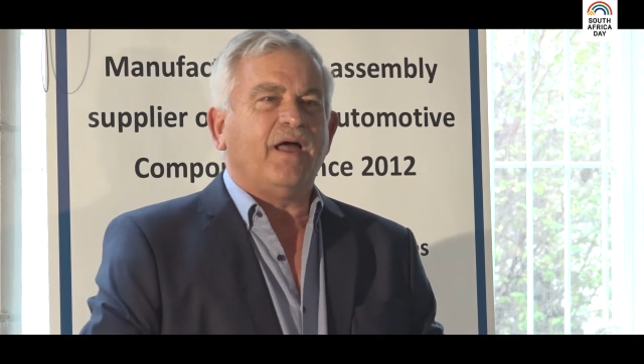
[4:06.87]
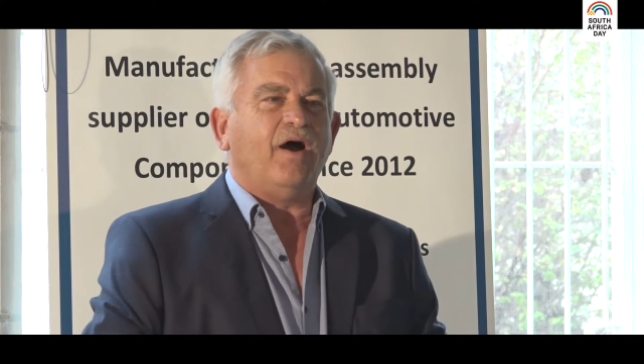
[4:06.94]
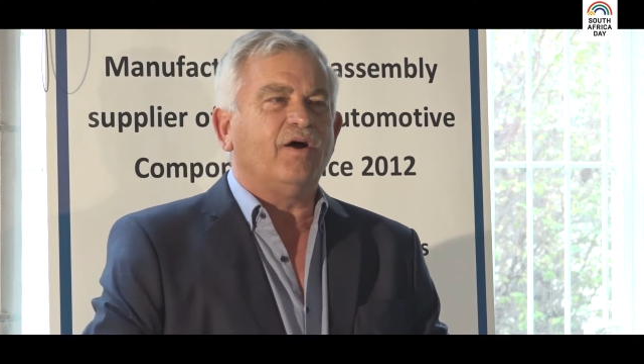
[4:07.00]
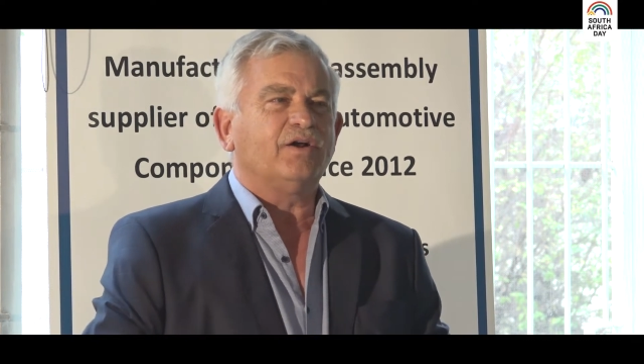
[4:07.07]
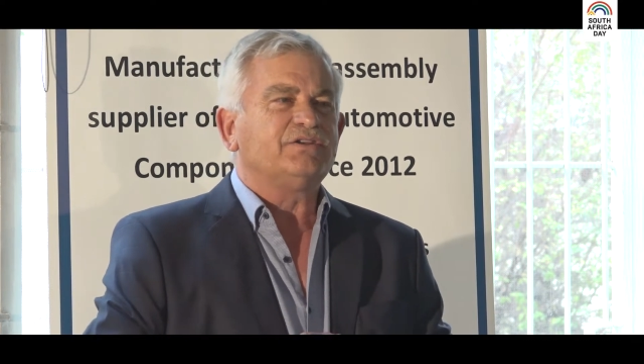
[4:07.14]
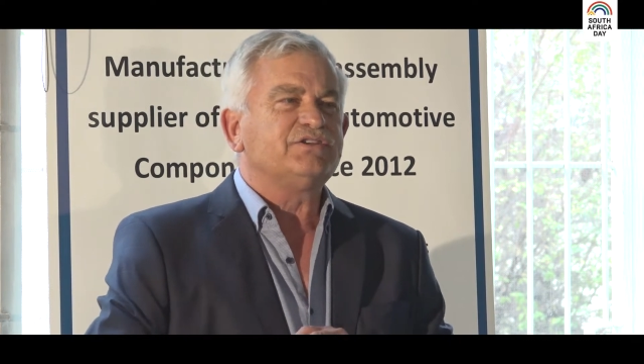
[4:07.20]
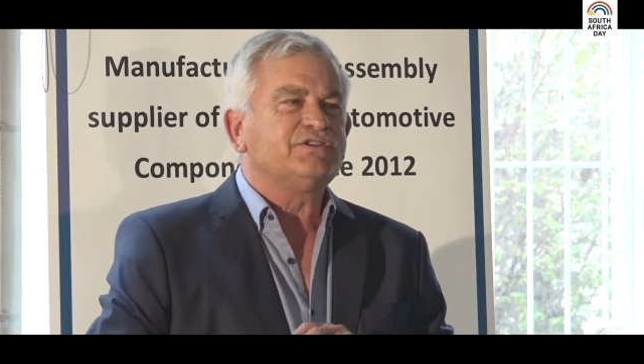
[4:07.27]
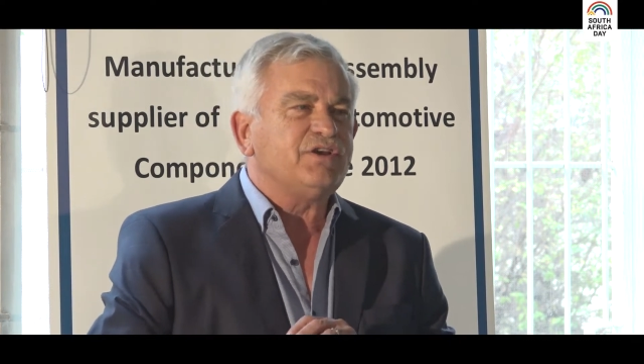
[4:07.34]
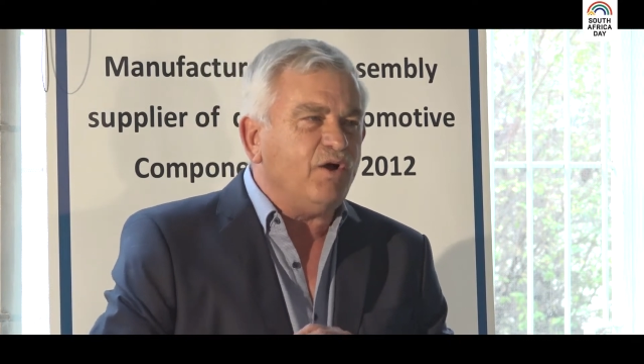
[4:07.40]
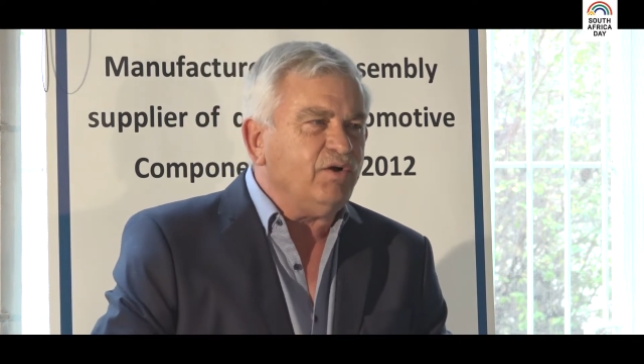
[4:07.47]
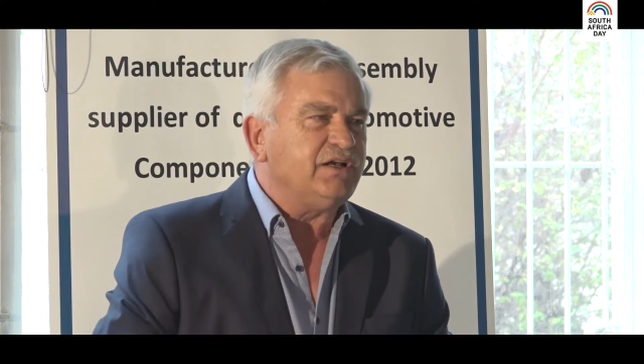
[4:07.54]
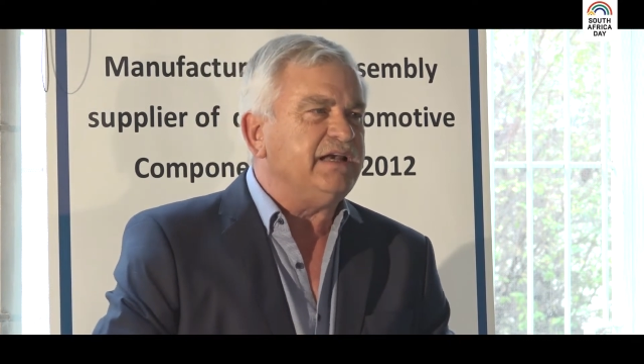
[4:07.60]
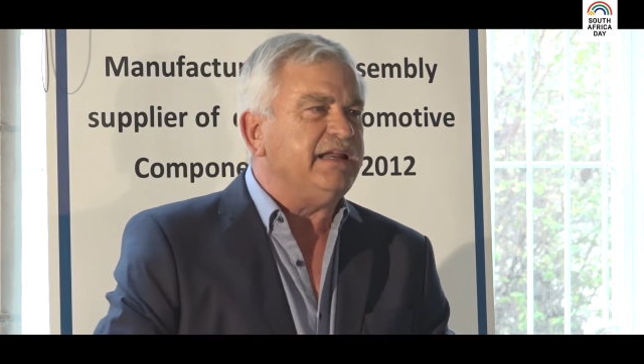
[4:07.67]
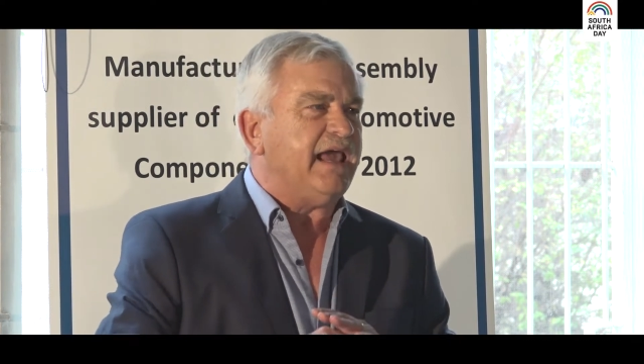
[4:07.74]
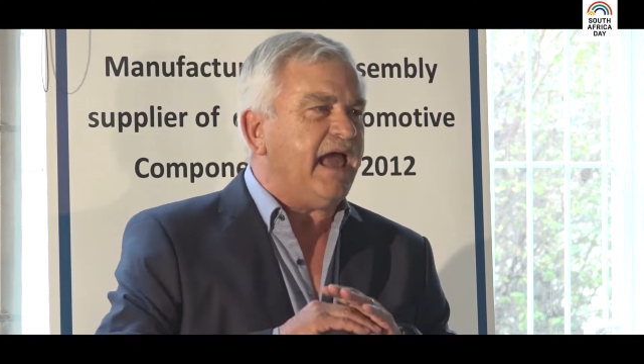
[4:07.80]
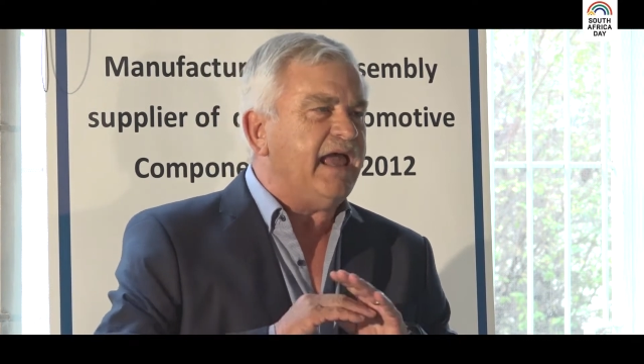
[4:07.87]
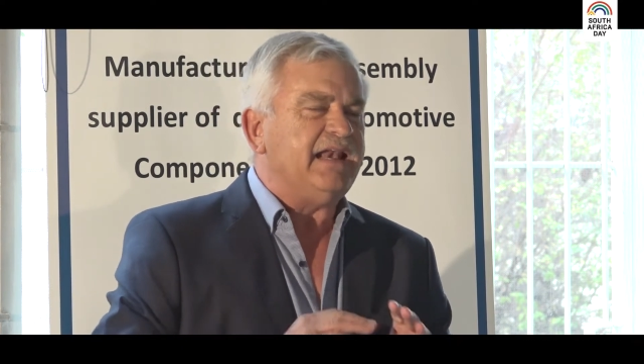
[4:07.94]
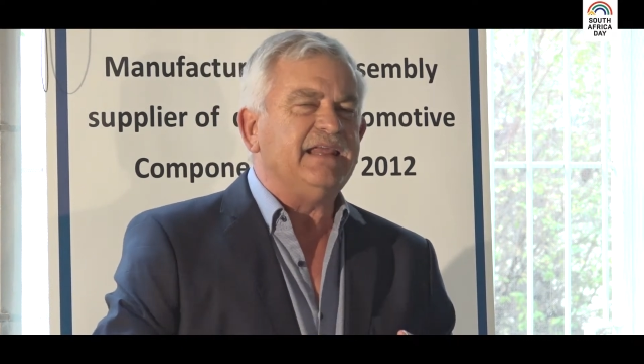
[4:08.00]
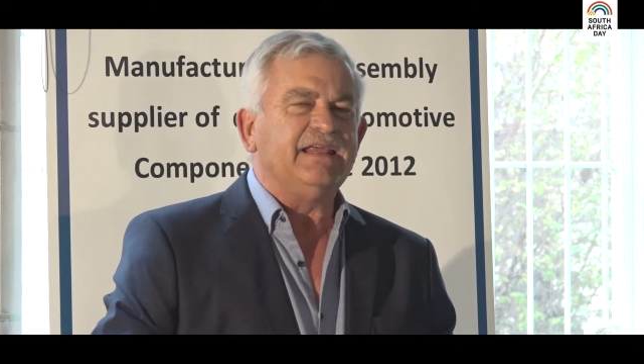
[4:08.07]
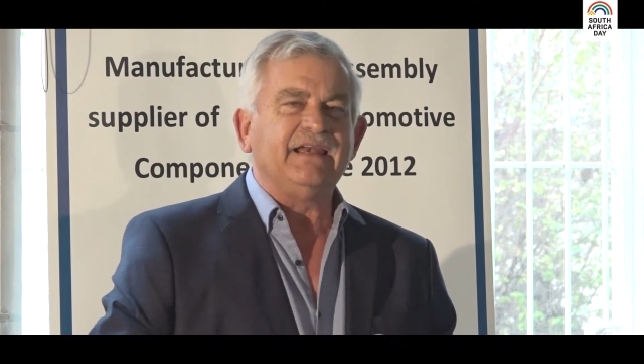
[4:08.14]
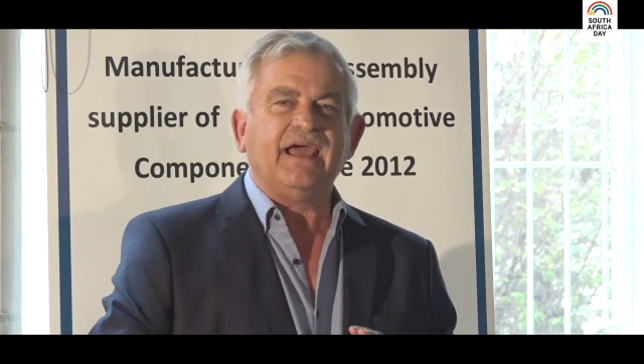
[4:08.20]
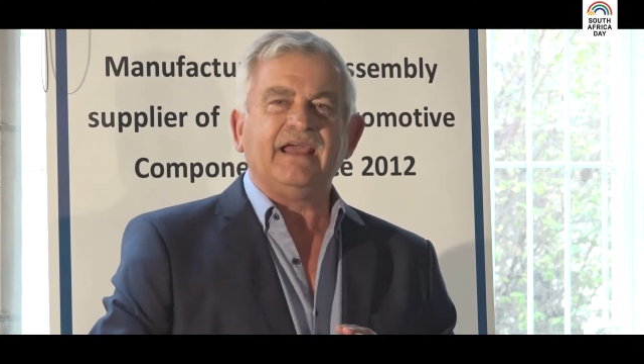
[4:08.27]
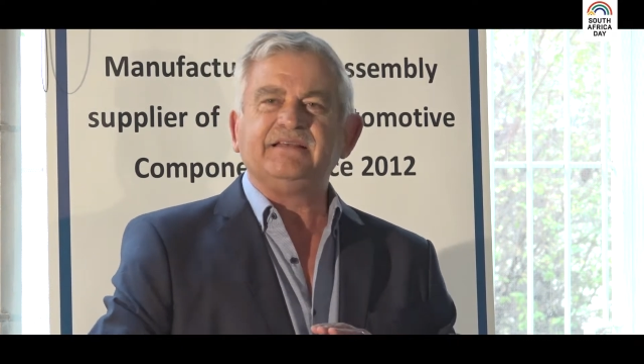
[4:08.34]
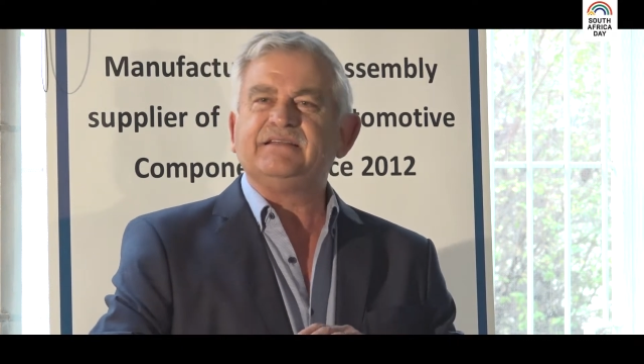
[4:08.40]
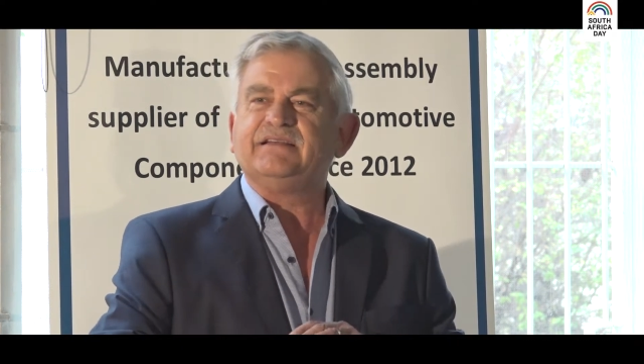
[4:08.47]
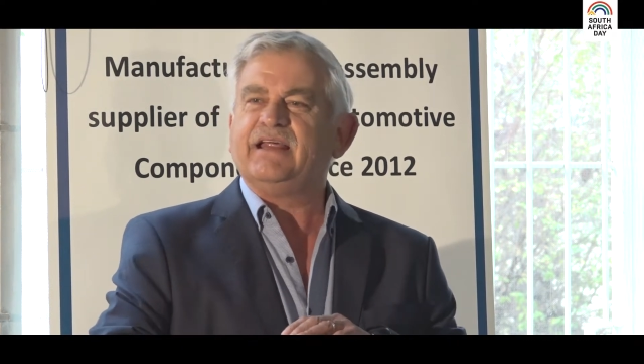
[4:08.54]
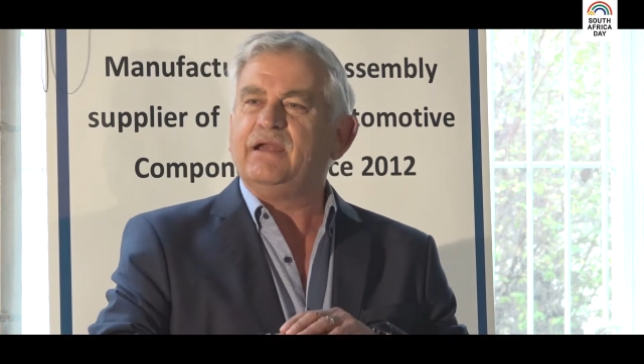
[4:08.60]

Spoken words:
are totally alienated